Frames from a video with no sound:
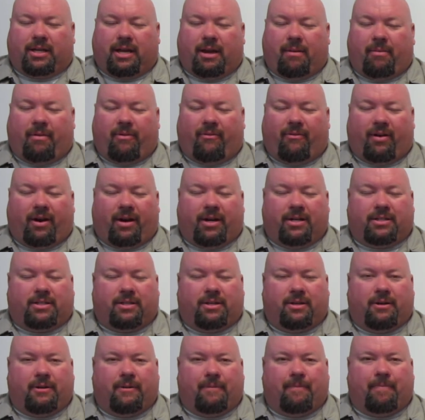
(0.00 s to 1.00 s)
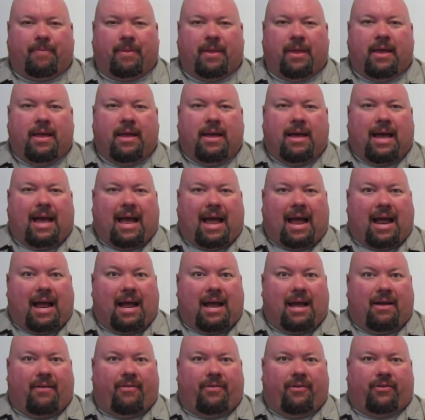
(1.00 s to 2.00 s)
coming very soon
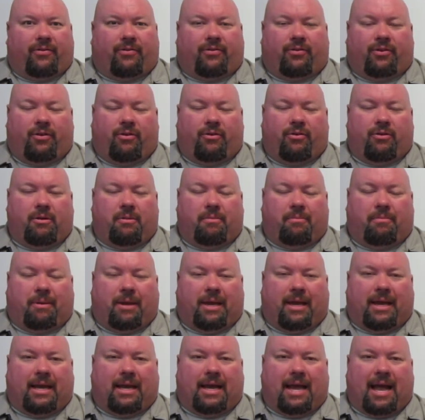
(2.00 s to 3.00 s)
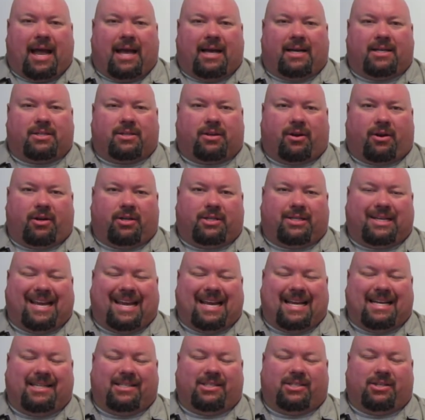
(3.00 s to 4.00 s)
and the soon to be
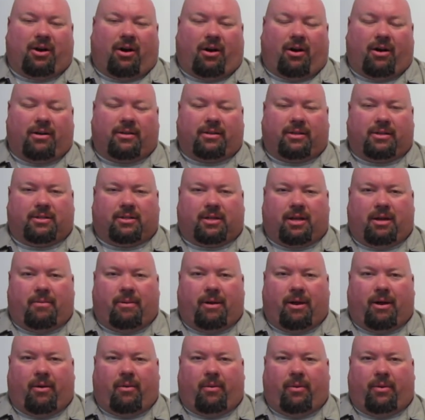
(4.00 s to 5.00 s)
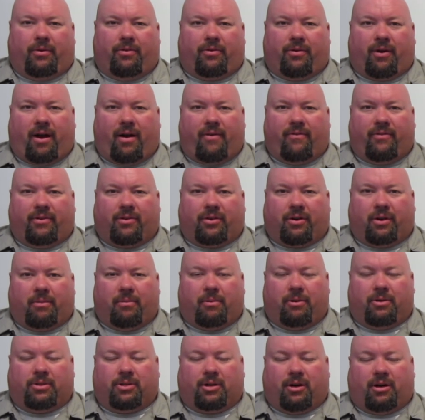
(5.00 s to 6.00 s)
SRT Dart that's going to be all wheel drive and
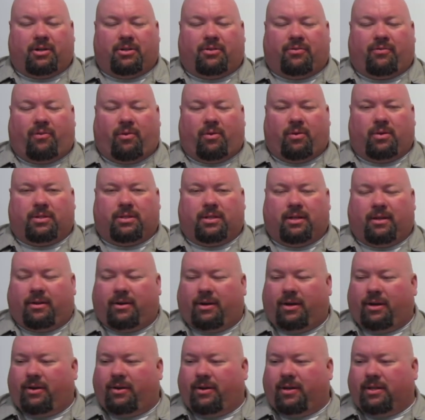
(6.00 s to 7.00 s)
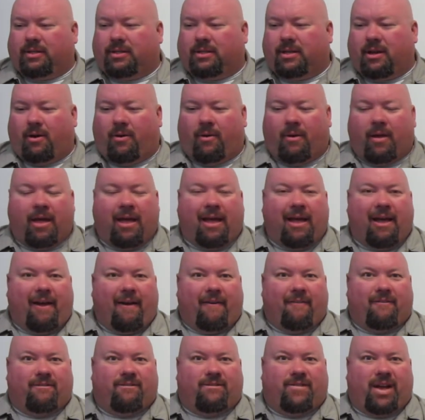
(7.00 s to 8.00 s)
turbocharged four cylinder unit. So,
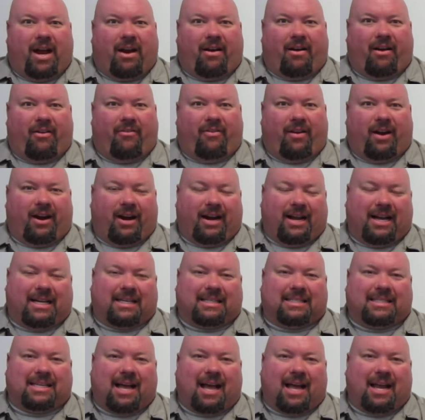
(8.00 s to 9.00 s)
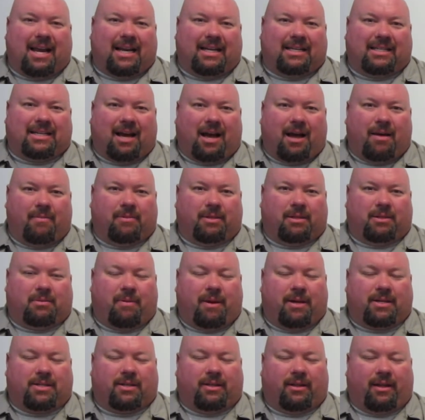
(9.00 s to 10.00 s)
very, very exciting times,
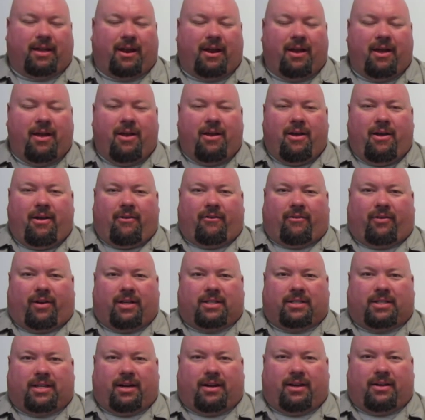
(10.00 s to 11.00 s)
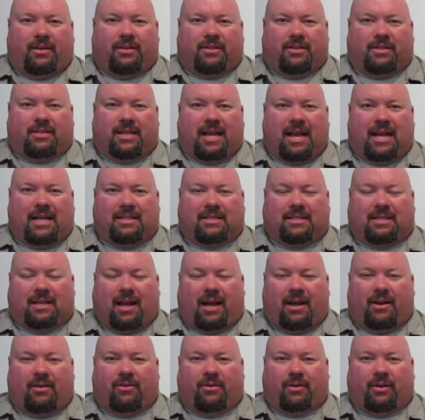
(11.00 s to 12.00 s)
especially for us here in the
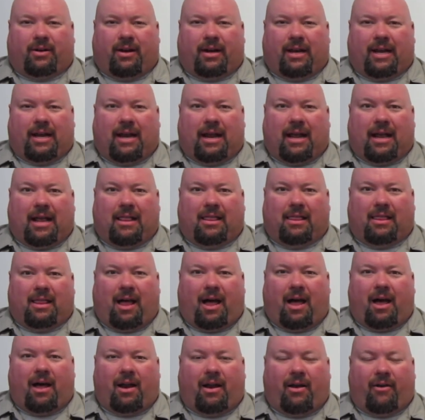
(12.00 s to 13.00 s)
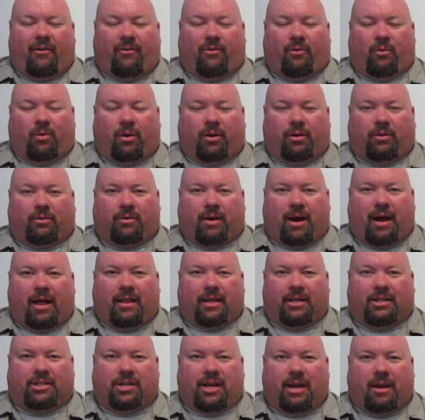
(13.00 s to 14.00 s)
stateside. We're going to get a lot of World
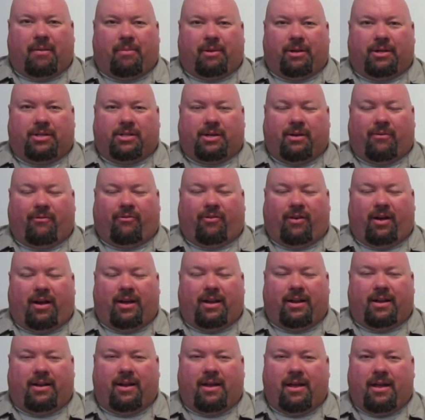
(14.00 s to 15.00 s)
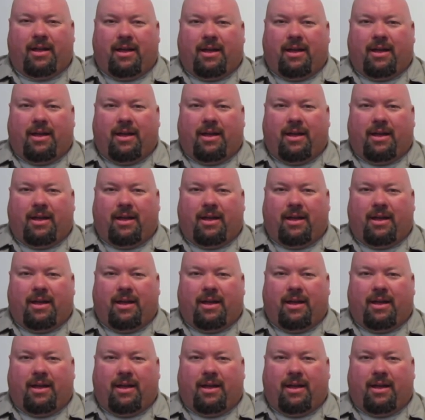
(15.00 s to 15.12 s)
Rally Championship fun